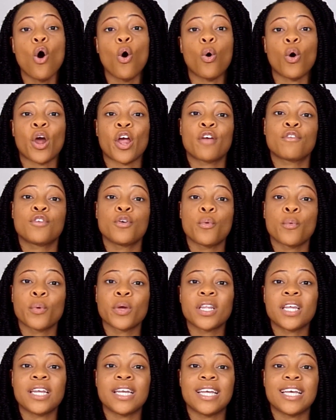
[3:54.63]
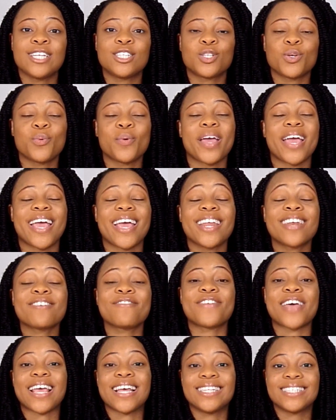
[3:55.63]
or if you really need to
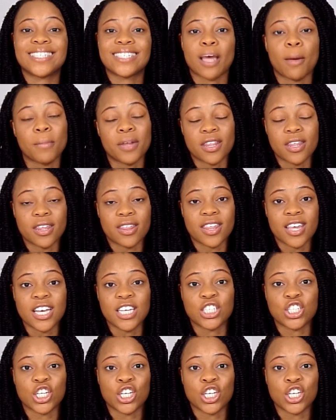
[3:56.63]
innovate some of the things